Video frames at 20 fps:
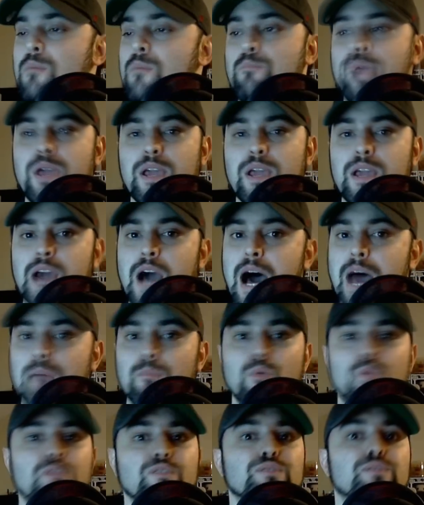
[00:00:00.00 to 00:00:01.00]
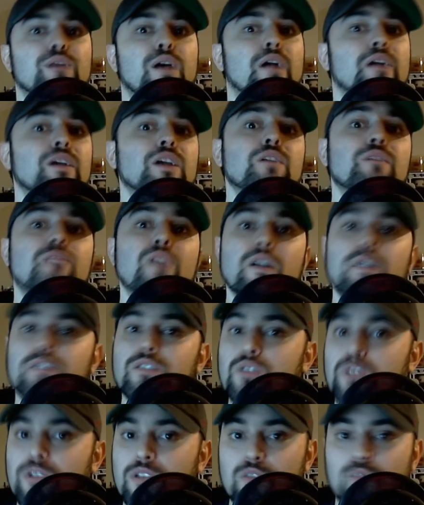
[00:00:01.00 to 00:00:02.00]
Big guy, moves very, very
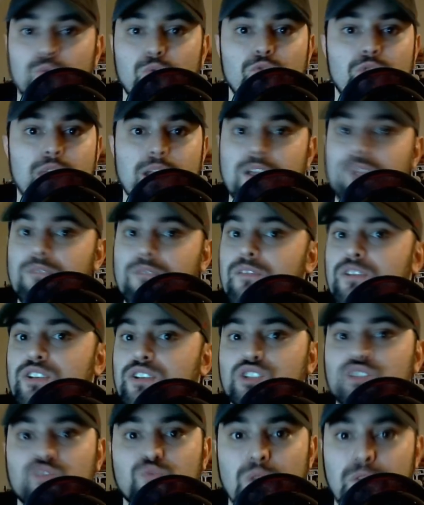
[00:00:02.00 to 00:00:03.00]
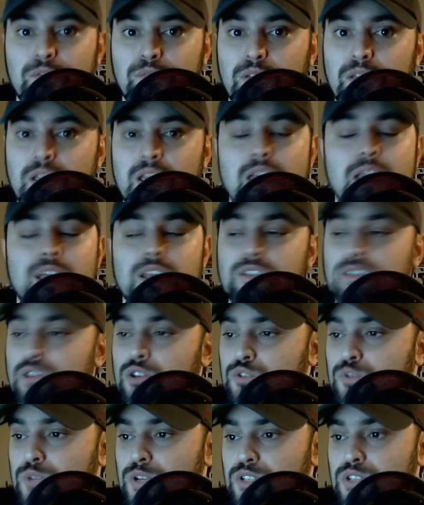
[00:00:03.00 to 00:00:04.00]
good in the ring, very swiftly. He
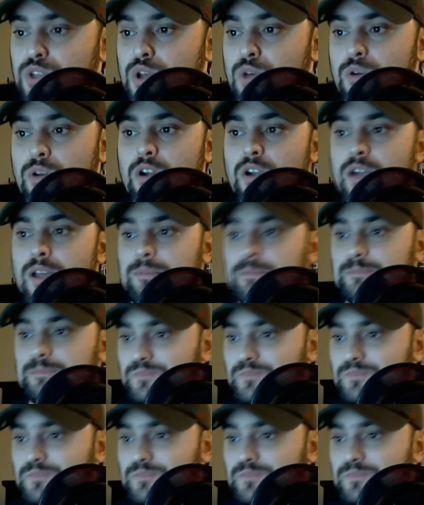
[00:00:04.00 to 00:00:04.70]
knows what he's doing, all right?